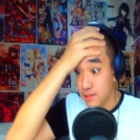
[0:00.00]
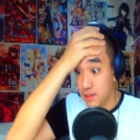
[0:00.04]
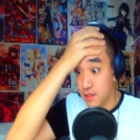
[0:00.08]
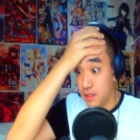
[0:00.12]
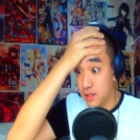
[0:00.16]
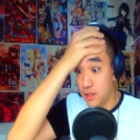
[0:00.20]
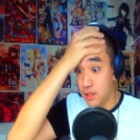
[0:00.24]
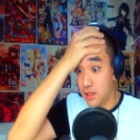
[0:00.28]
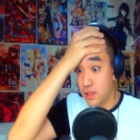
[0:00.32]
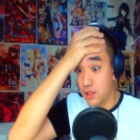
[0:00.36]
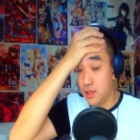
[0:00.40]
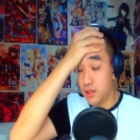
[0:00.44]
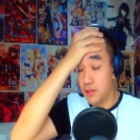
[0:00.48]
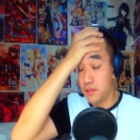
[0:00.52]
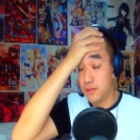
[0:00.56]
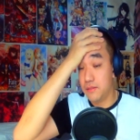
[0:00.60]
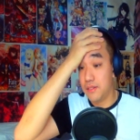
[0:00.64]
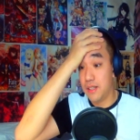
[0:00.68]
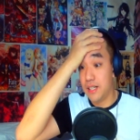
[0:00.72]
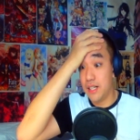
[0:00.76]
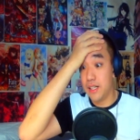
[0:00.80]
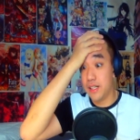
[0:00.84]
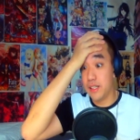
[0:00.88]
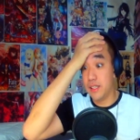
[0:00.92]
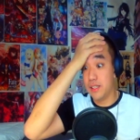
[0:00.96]
Oh
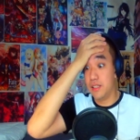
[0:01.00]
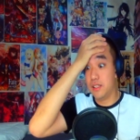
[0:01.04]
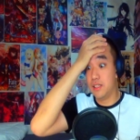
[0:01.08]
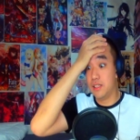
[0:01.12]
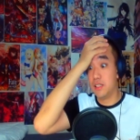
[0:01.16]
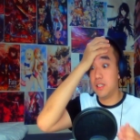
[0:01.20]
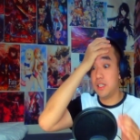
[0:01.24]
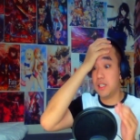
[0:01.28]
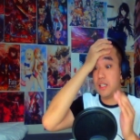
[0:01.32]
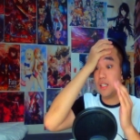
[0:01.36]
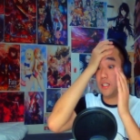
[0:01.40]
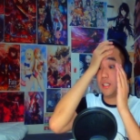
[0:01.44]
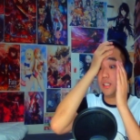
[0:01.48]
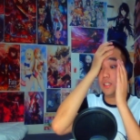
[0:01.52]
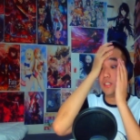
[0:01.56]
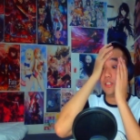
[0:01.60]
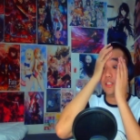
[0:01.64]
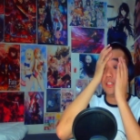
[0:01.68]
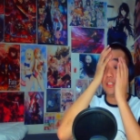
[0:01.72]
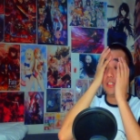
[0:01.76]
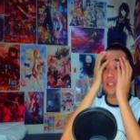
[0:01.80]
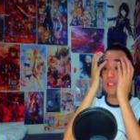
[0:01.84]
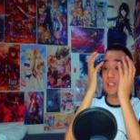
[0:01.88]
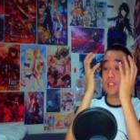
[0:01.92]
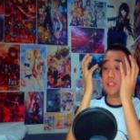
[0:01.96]
my
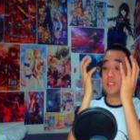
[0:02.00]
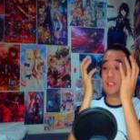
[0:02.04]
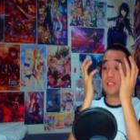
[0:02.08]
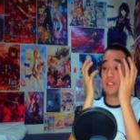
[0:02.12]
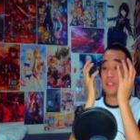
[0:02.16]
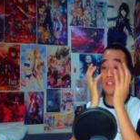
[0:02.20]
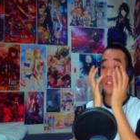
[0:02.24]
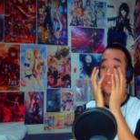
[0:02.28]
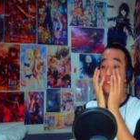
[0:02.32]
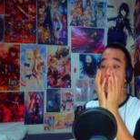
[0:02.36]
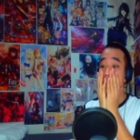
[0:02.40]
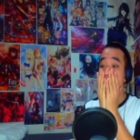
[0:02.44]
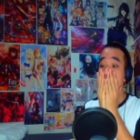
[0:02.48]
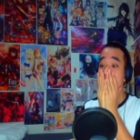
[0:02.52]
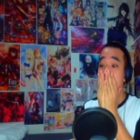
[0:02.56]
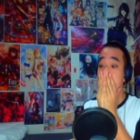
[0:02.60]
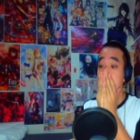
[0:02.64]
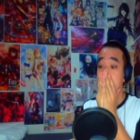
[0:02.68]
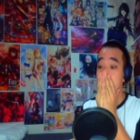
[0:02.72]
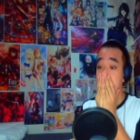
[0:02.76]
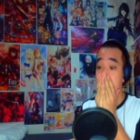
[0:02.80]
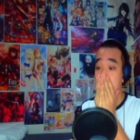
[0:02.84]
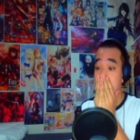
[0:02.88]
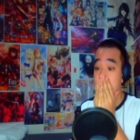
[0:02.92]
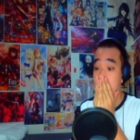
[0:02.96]
god, Jesus
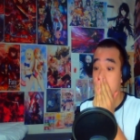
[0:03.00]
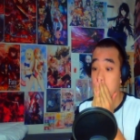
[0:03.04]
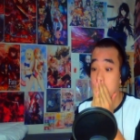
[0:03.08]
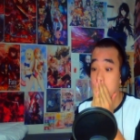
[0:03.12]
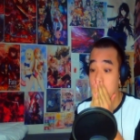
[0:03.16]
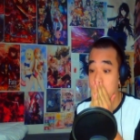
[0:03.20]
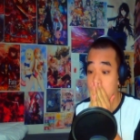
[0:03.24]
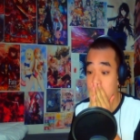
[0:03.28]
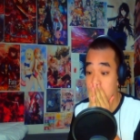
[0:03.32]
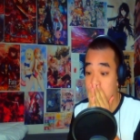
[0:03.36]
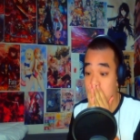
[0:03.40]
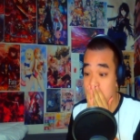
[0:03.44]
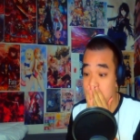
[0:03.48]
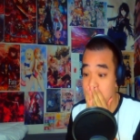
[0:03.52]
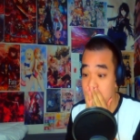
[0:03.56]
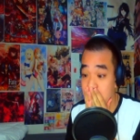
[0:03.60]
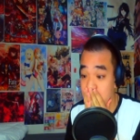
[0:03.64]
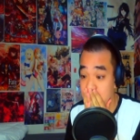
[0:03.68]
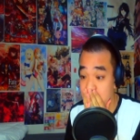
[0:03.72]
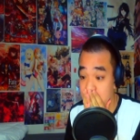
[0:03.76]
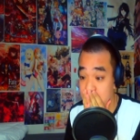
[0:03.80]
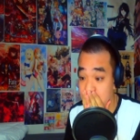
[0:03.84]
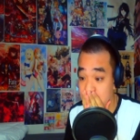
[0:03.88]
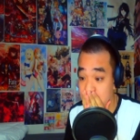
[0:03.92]
Christ. Oh my god.